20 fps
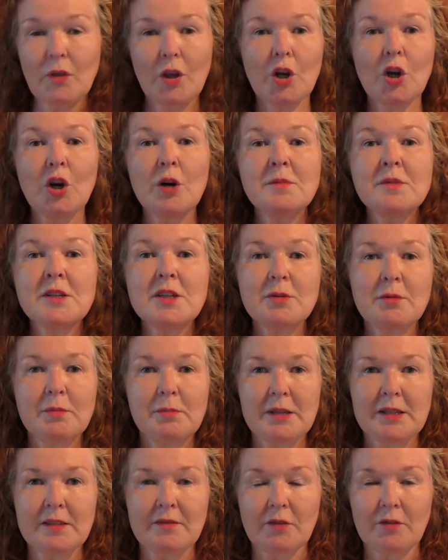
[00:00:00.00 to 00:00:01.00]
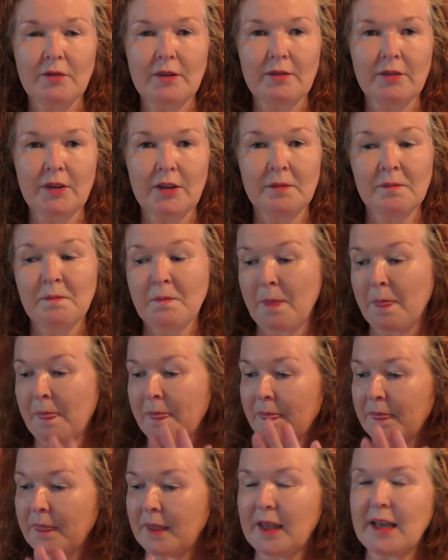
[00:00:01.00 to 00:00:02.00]
comes to a bit of a river,
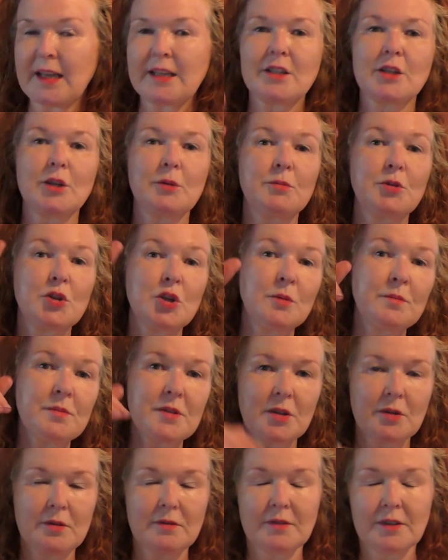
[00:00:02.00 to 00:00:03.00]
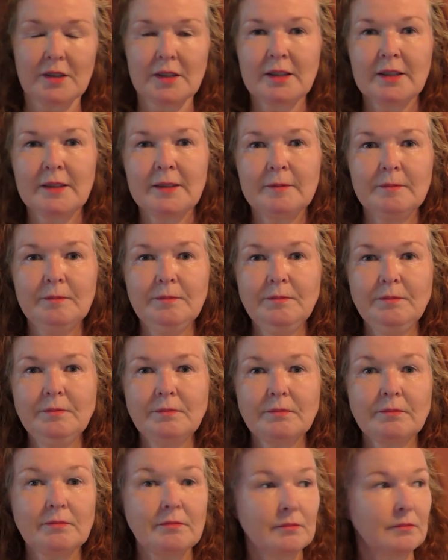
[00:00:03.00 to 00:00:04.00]
the antelope jumps over,
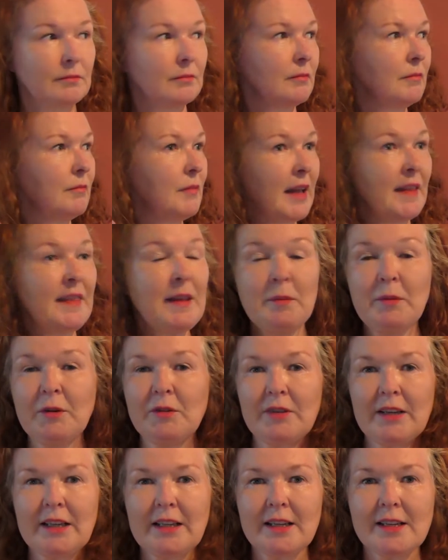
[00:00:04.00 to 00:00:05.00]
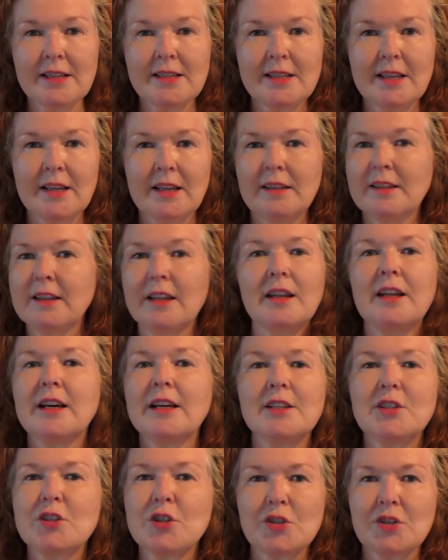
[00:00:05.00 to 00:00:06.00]
and then we realize the
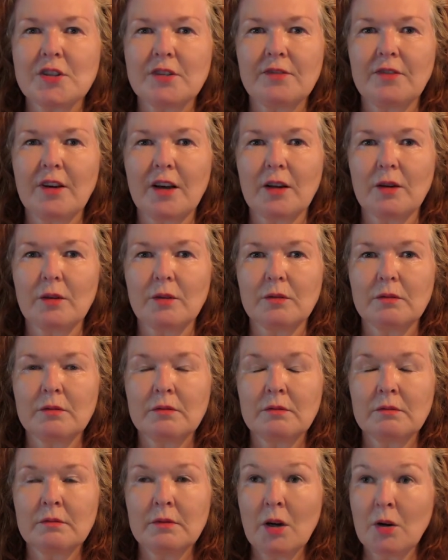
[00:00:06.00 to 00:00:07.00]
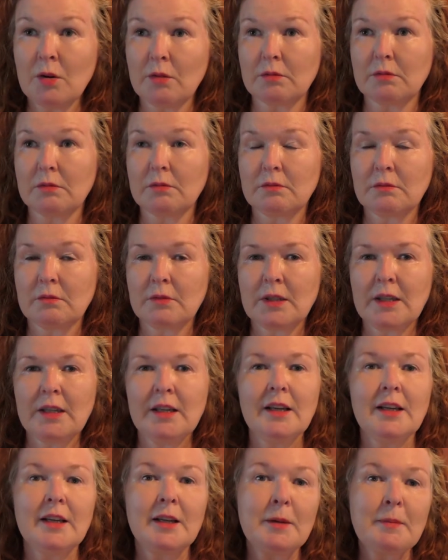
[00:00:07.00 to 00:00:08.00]
lion doesn't follow. Oh,
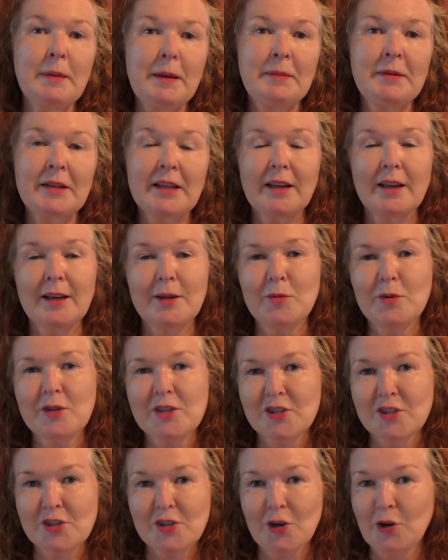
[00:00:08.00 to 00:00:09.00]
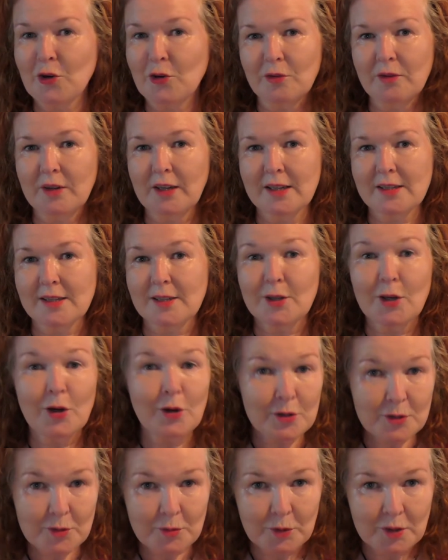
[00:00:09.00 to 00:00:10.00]
now maybe the lion wasn't as hungry as it
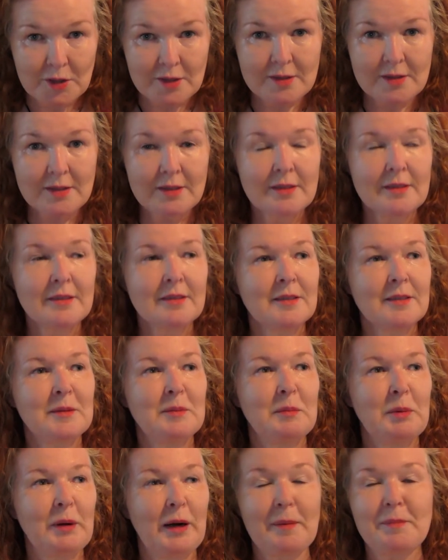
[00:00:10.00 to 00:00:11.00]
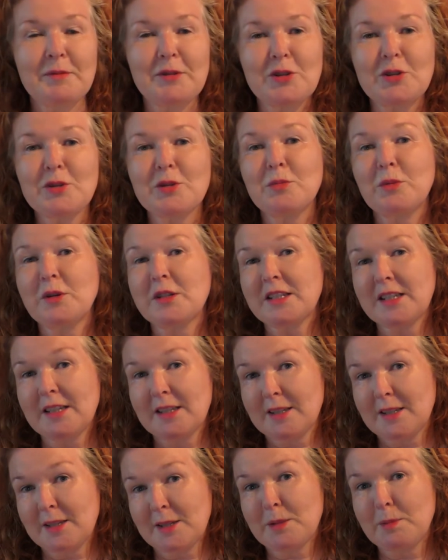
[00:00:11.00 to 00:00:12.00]
thought it was. Perhaps it doesn't want to
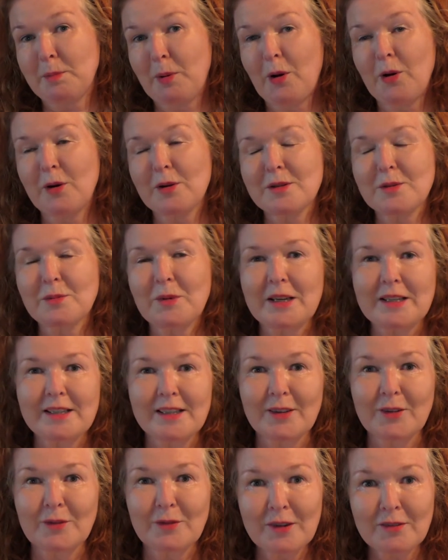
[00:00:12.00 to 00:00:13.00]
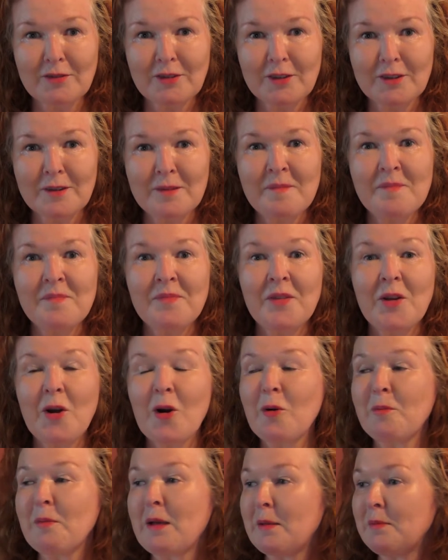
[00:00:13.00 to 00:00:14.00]
get its paws wet in the river,
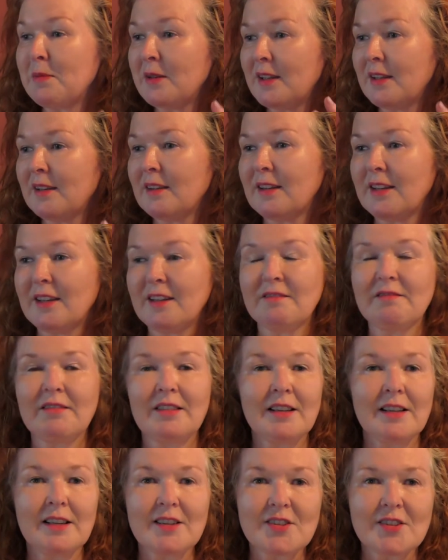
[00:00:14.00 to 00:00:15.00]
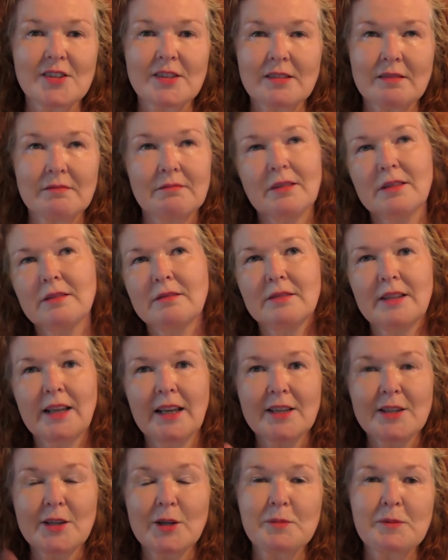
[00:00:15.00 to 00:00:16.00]
or maybe he realizes the
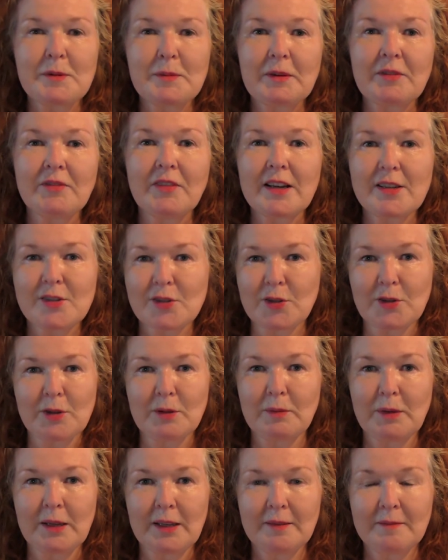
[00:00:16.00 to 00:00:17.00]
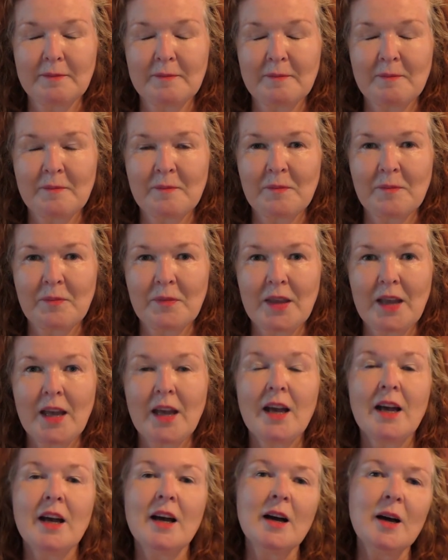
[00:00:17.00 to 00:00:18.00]
antelope's a bit faster than me.
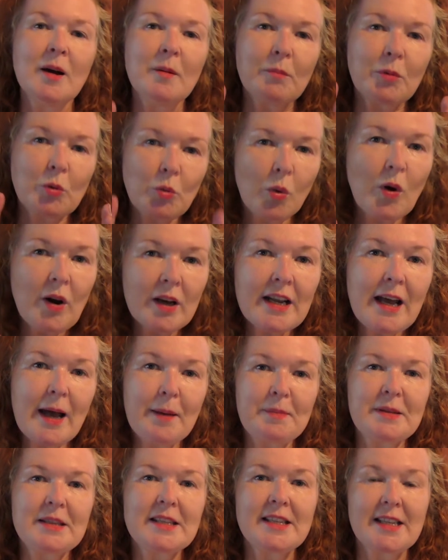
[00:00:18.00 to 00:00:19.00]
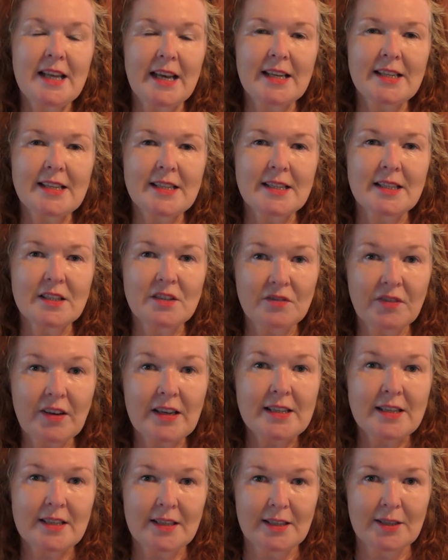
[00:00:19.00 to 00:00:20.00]
But what happens next is
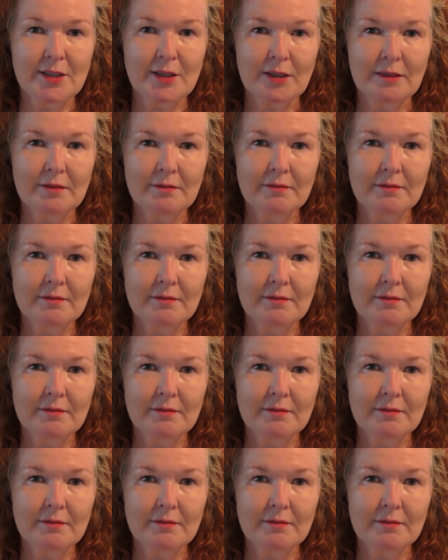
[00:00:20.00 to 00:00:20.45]
fascinating.